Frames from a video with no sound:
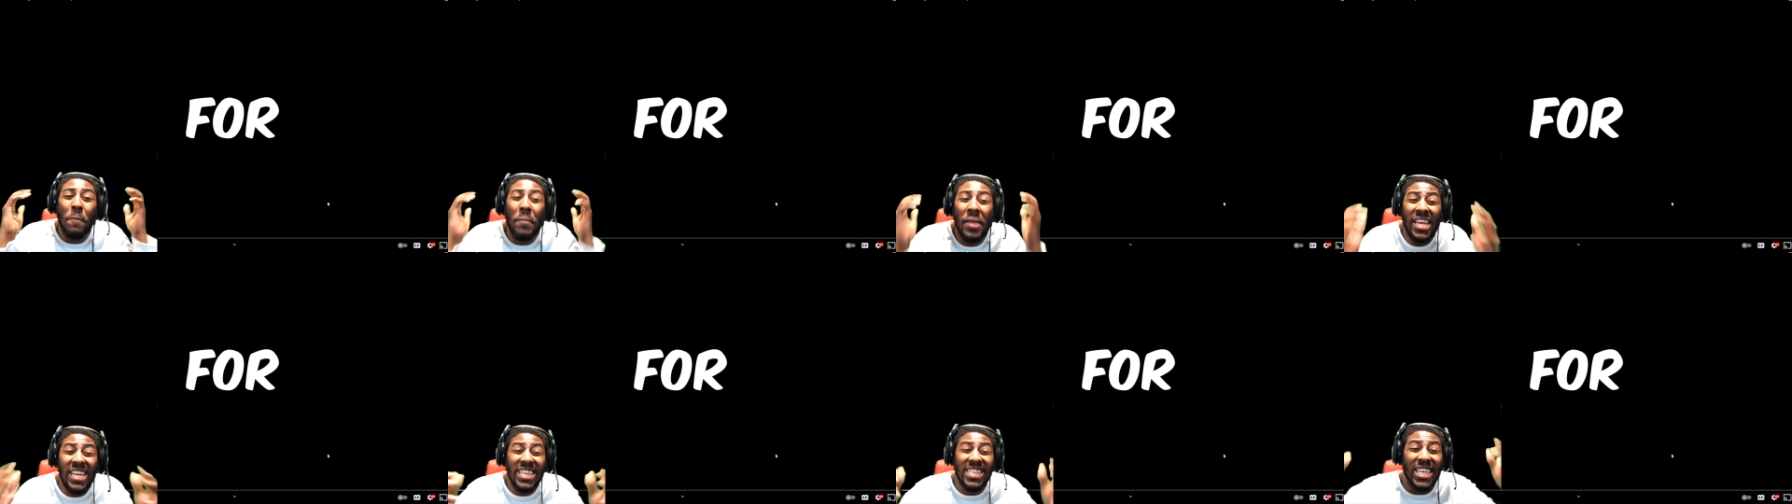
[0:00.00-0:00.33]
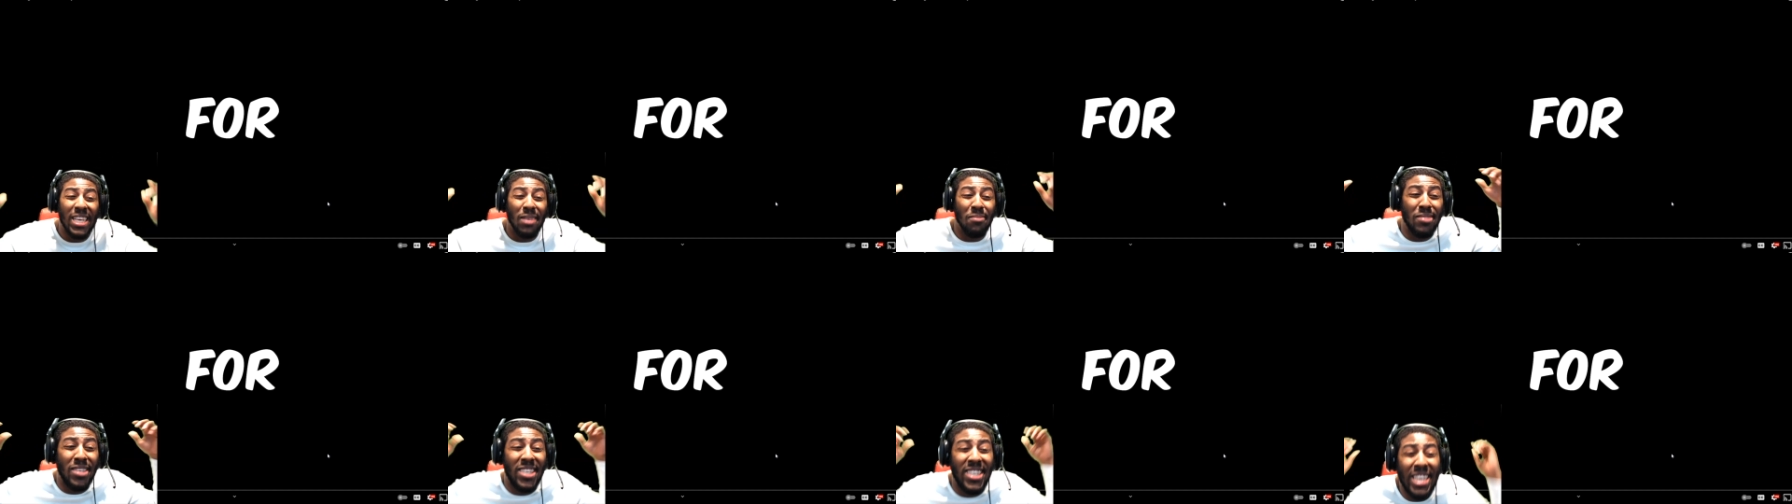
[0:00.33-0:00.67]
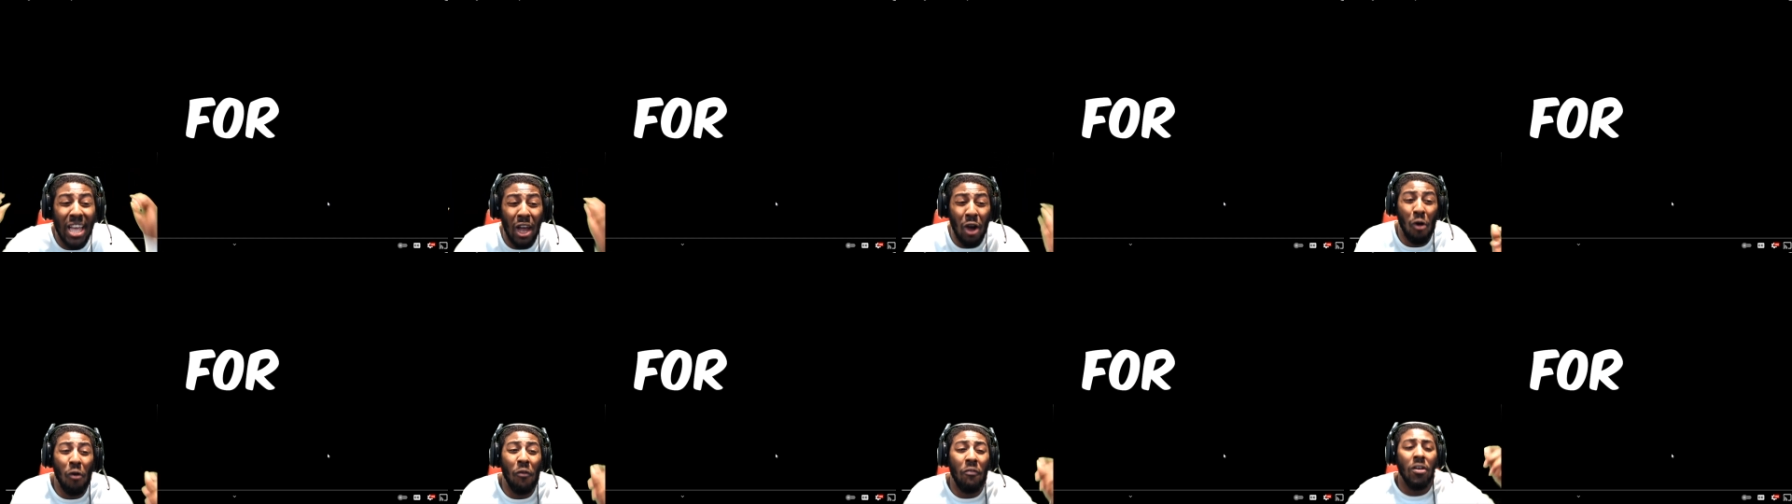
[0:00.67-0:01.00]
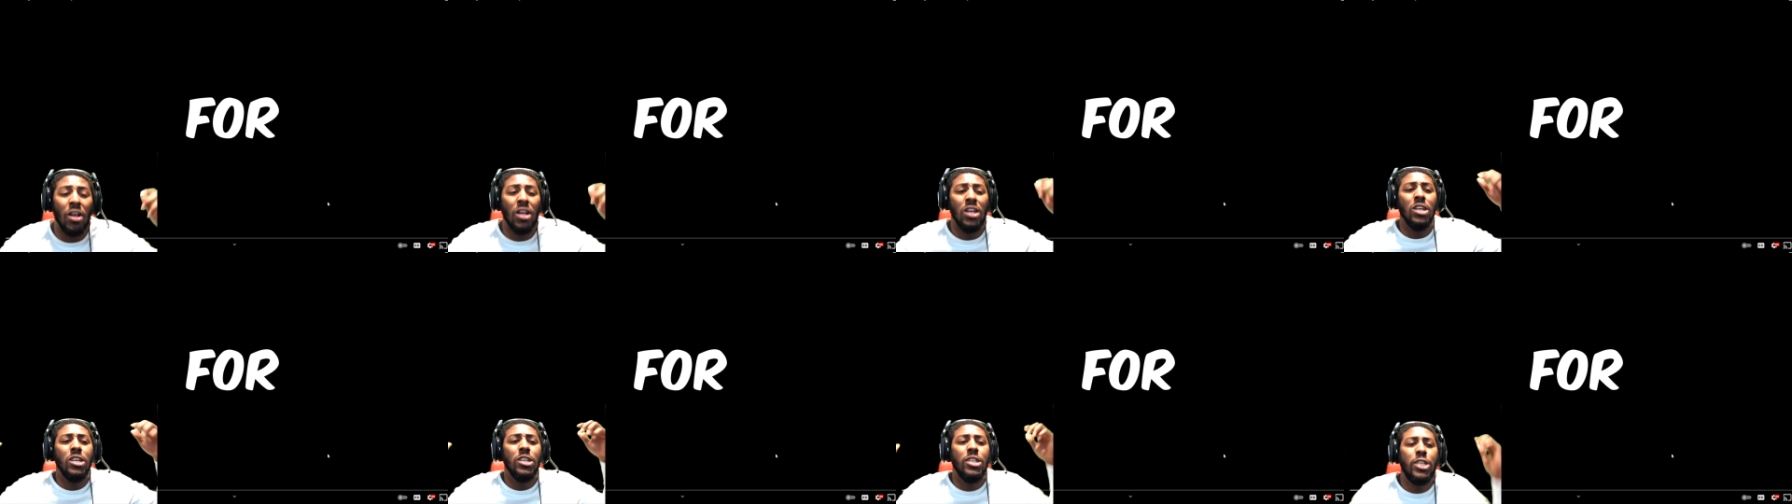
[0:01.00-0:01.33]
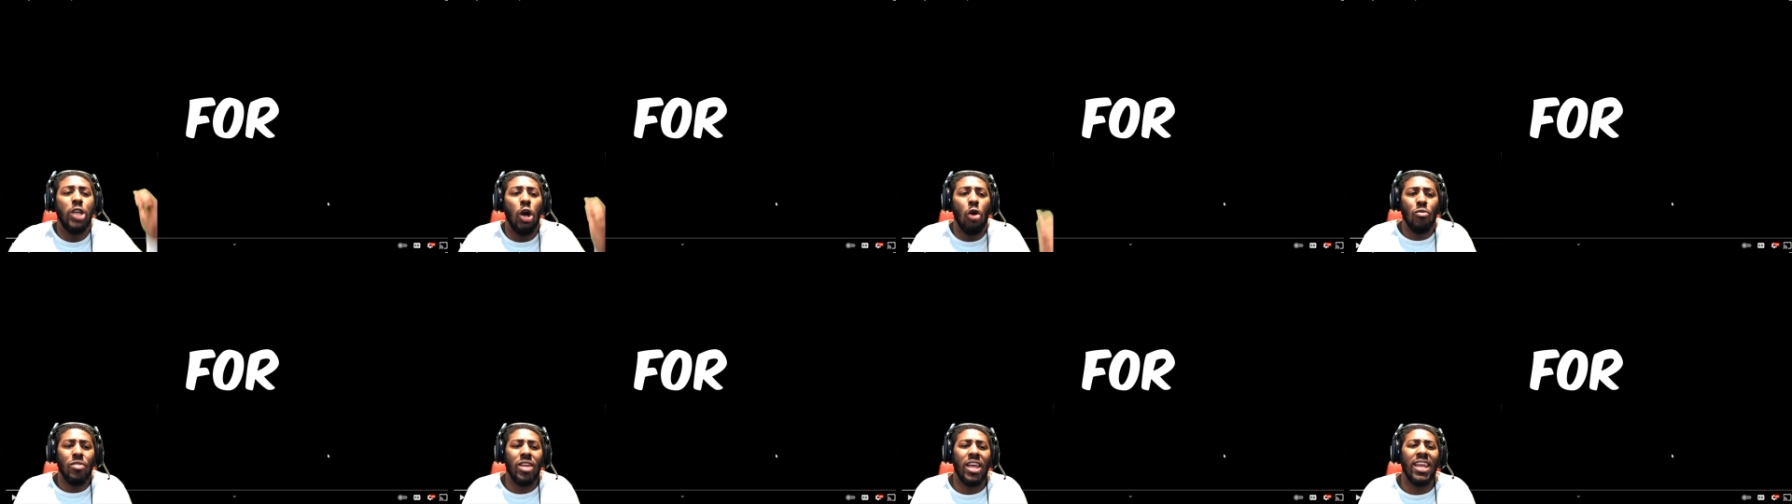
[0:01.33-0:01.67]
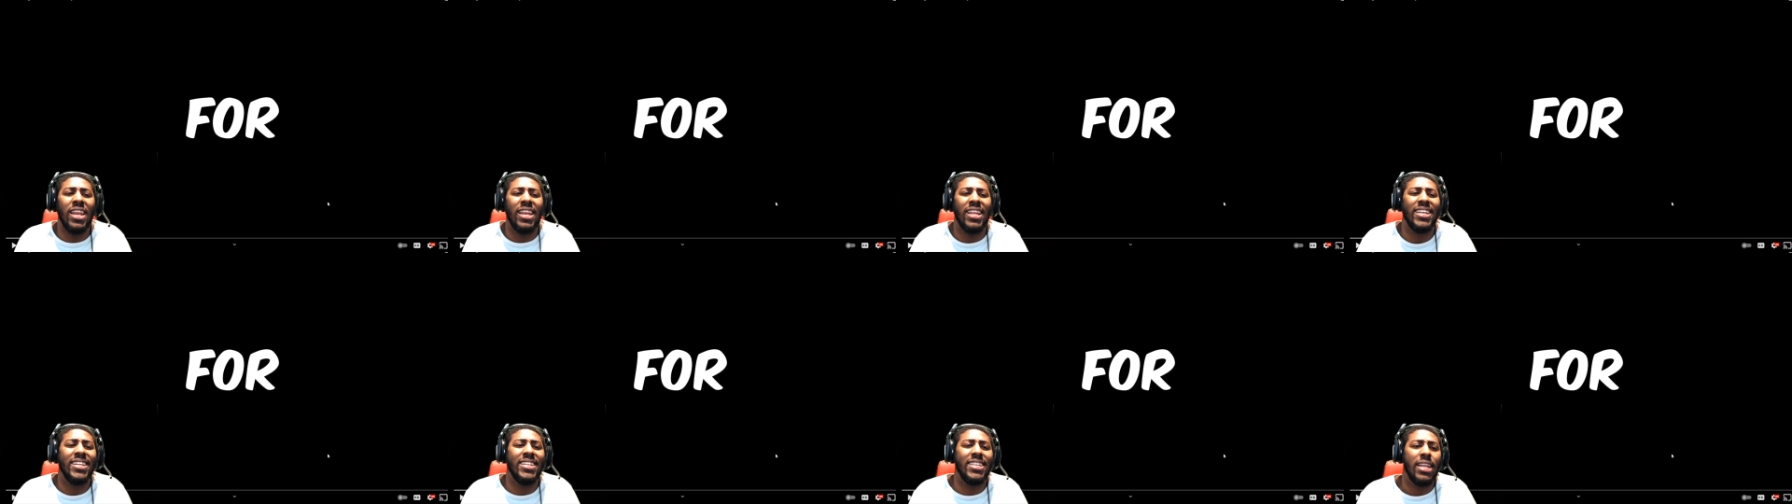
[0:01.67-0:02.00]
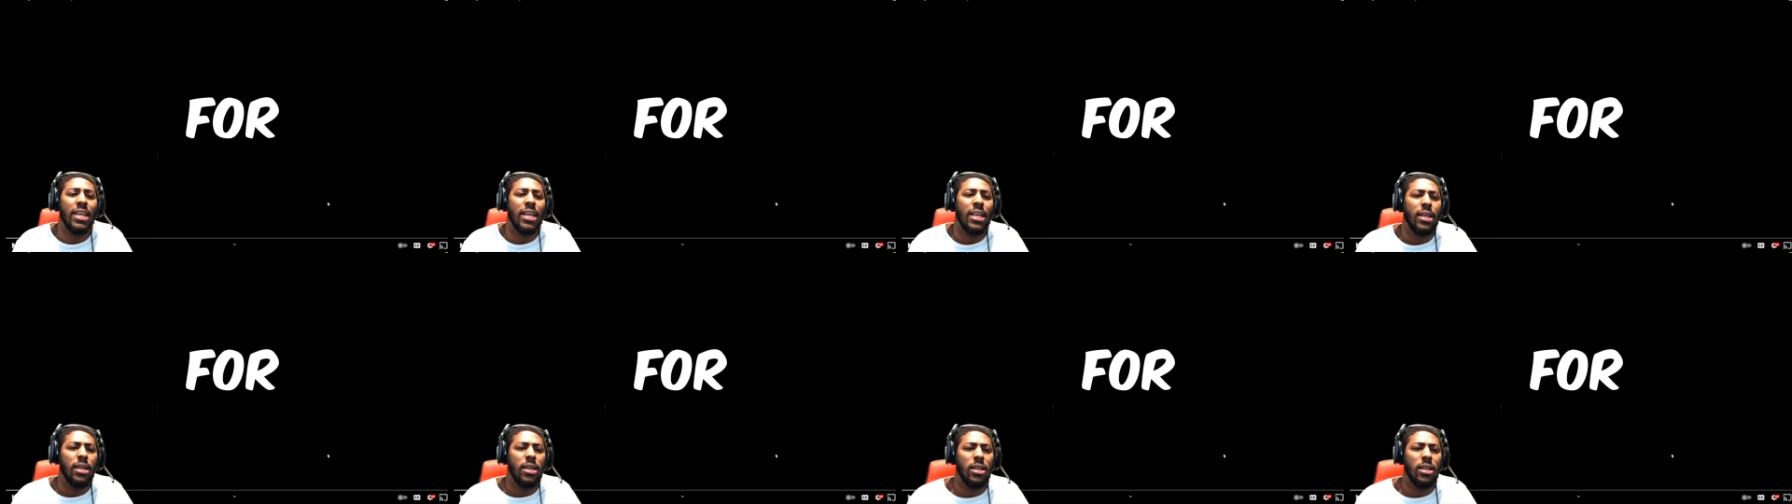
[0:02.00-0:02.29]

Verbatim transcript: Beast himself, donating